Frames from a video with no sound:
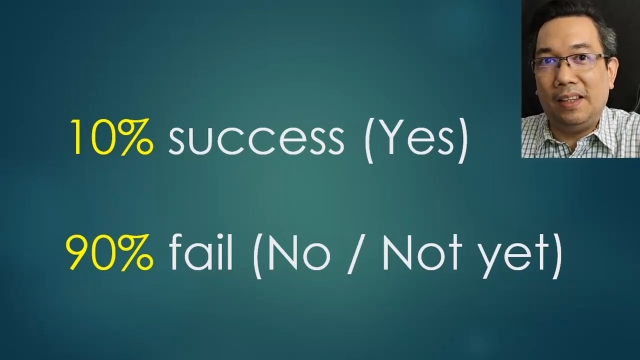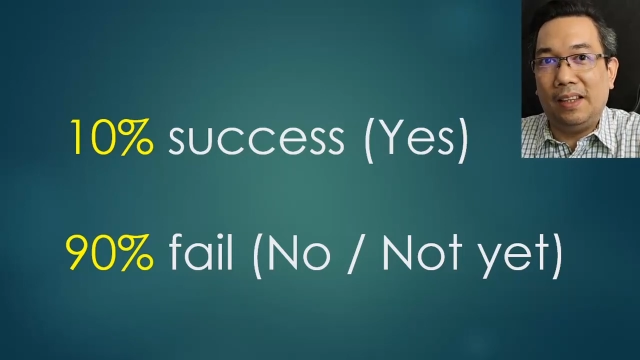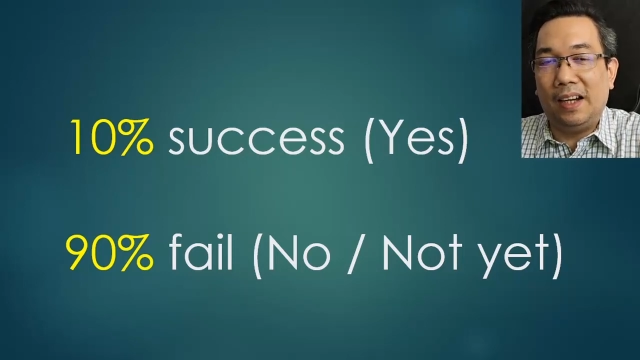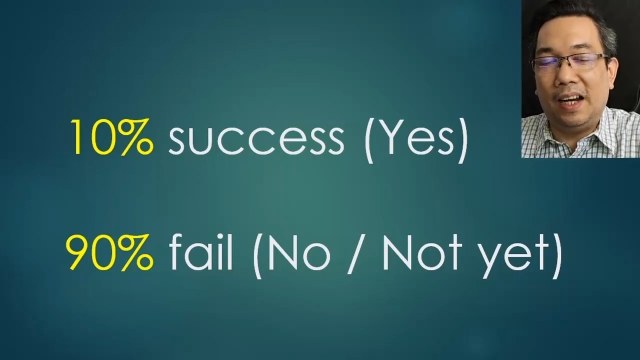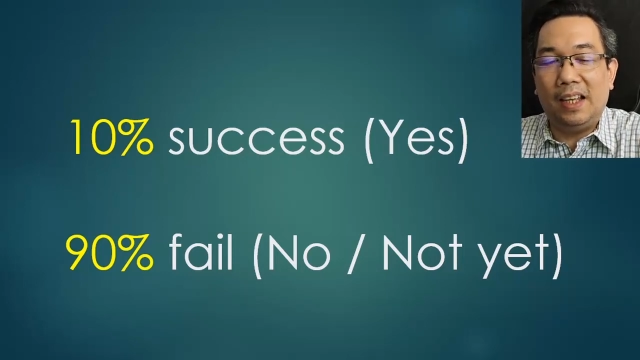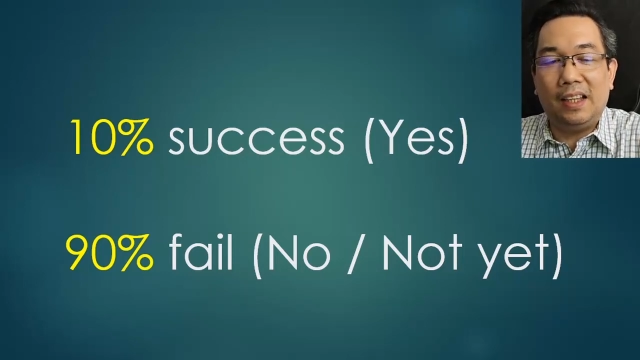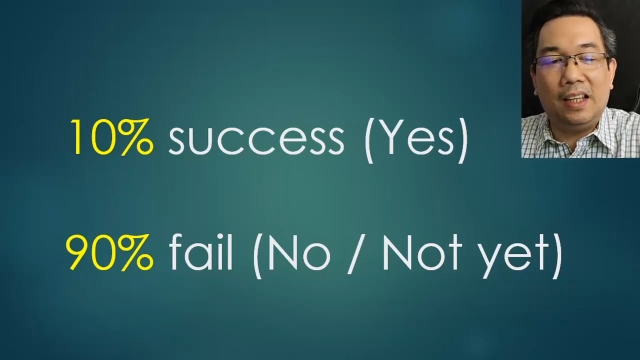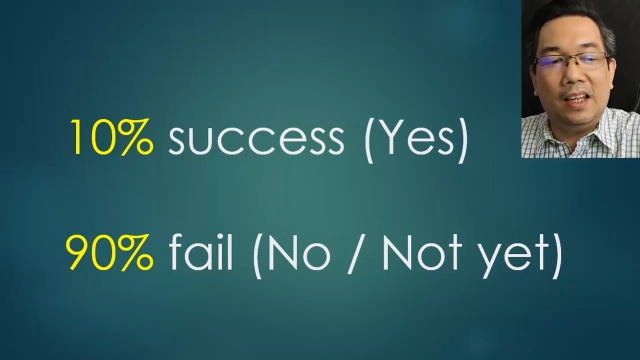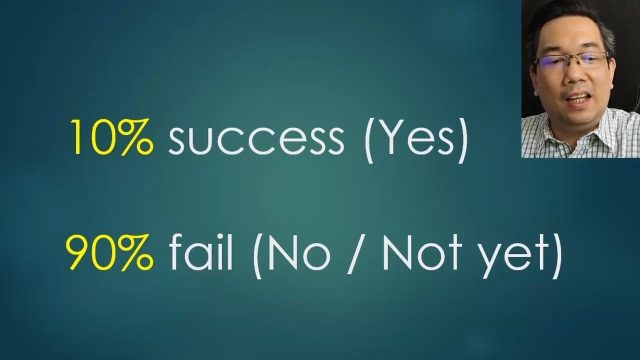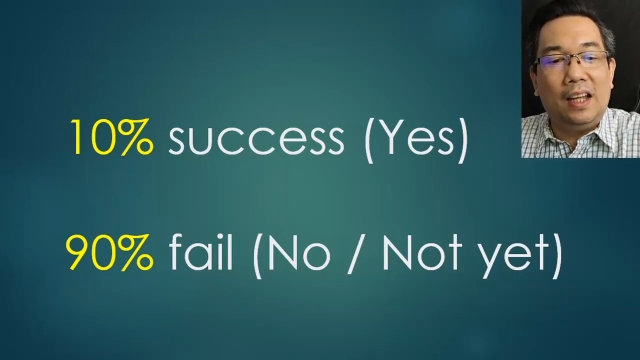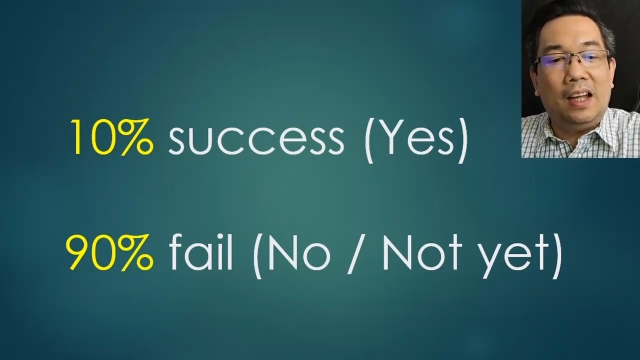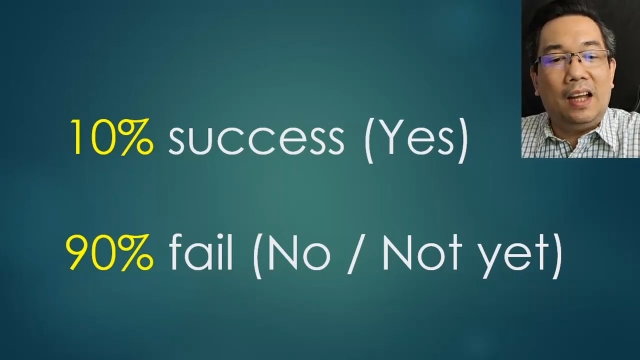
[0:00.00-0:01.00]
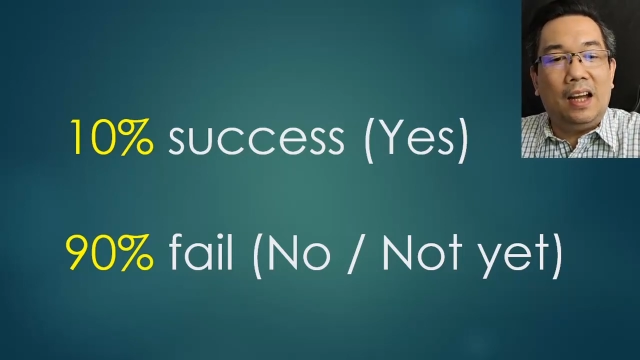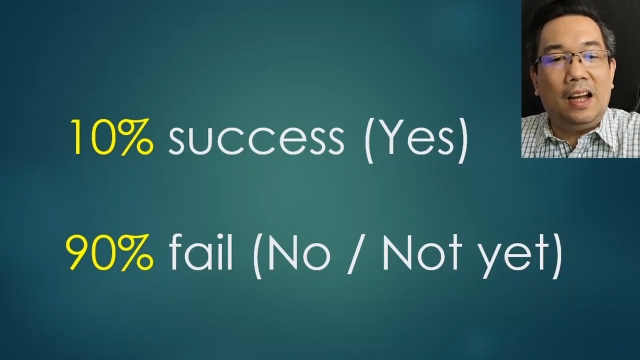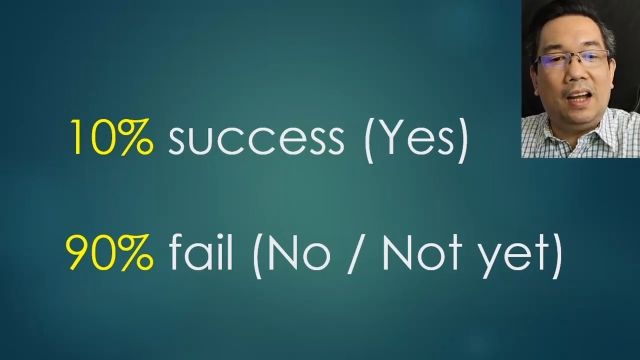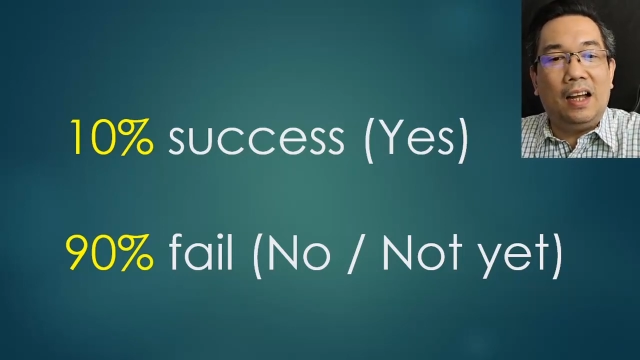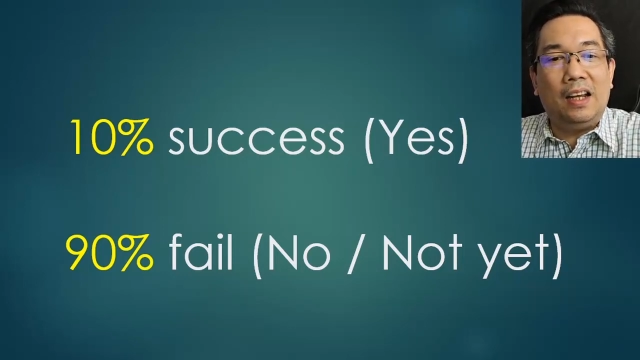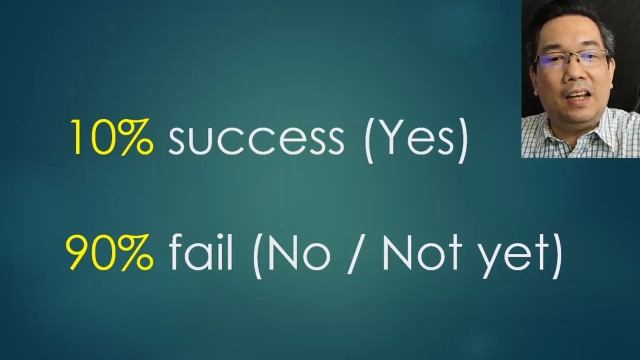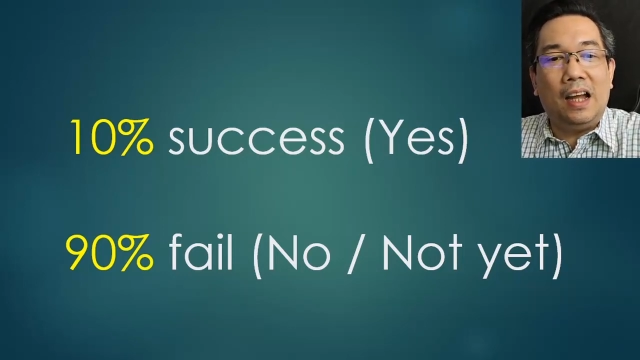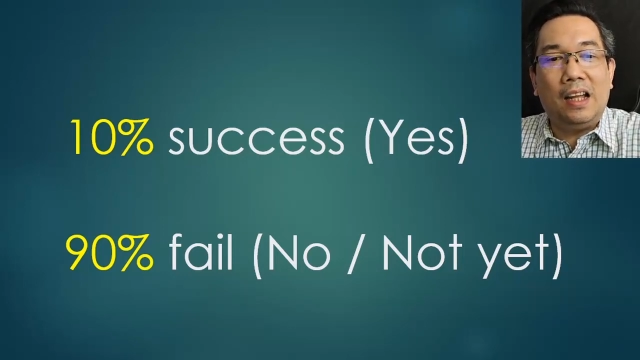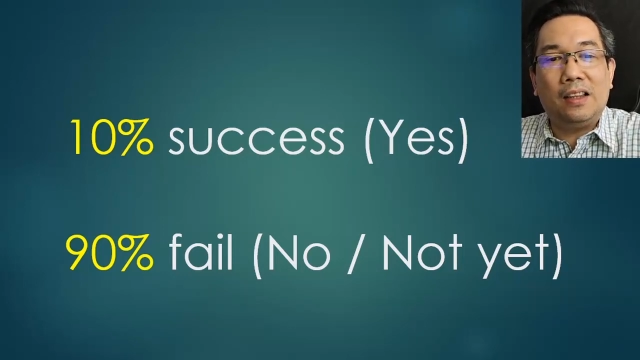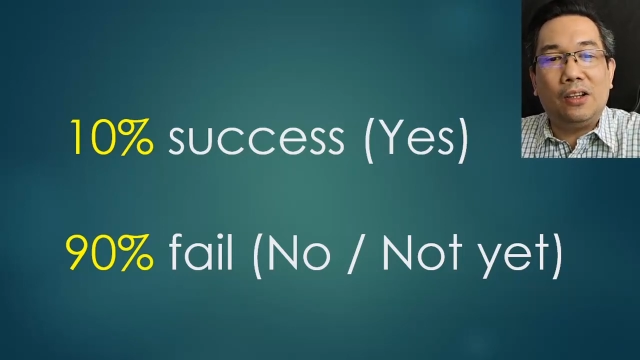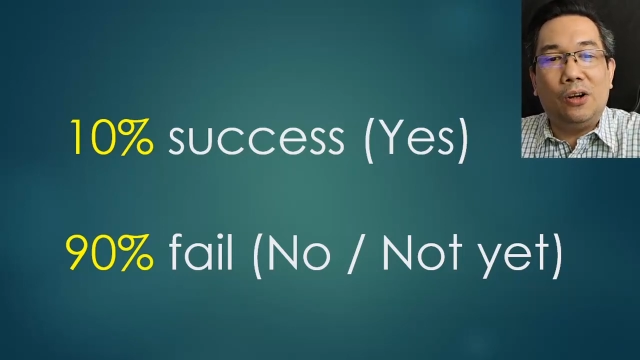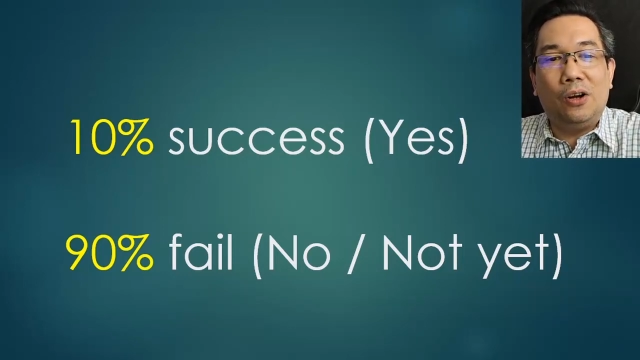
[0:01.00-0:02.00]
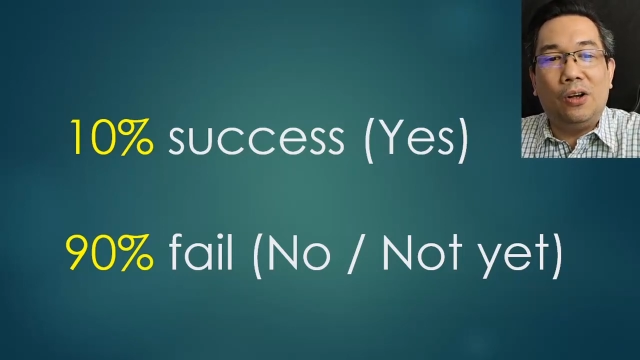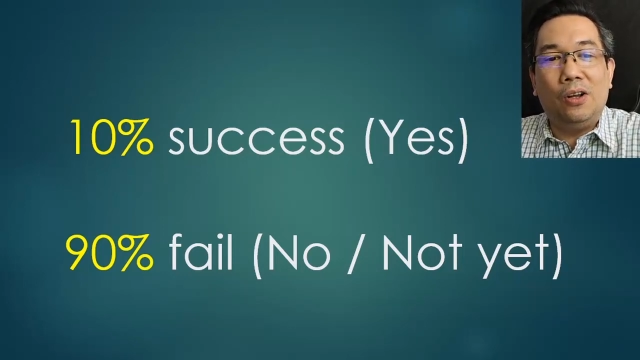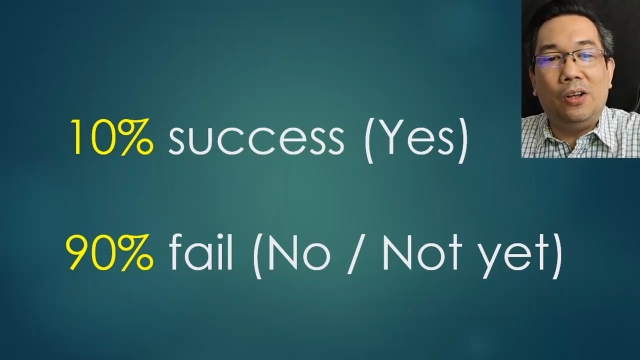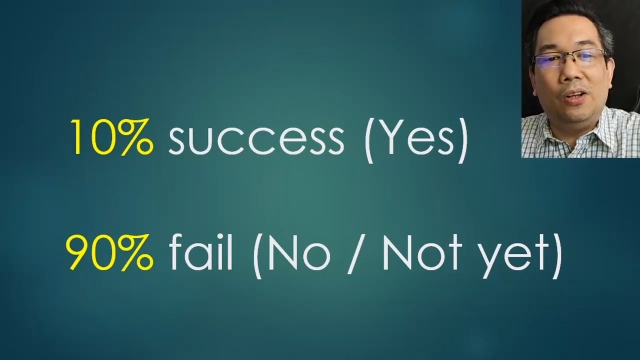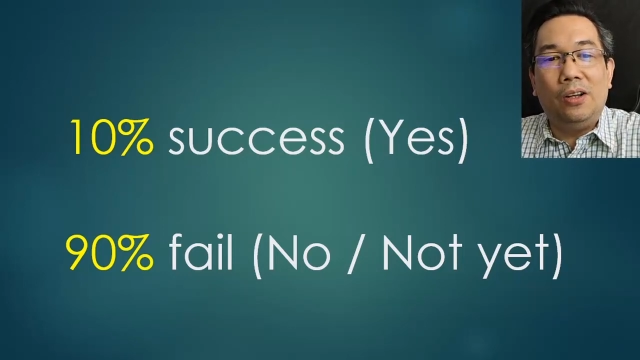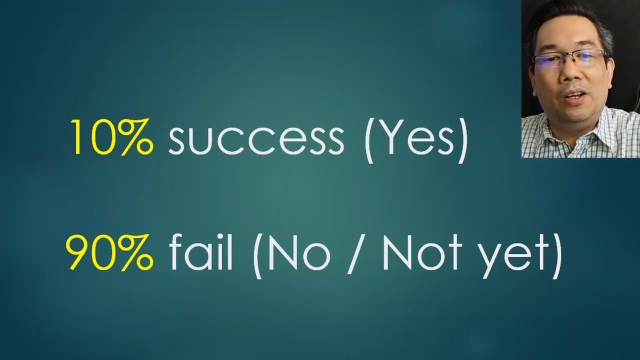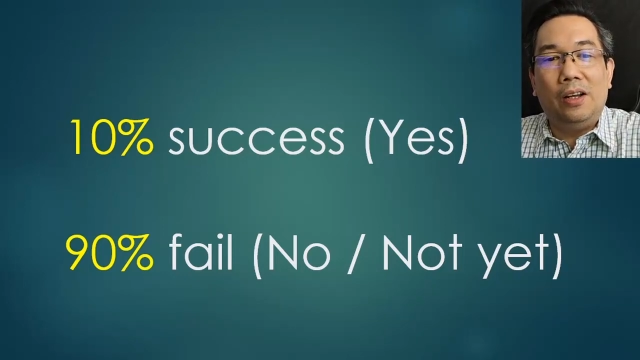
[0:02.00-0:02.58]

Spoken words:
right? Not all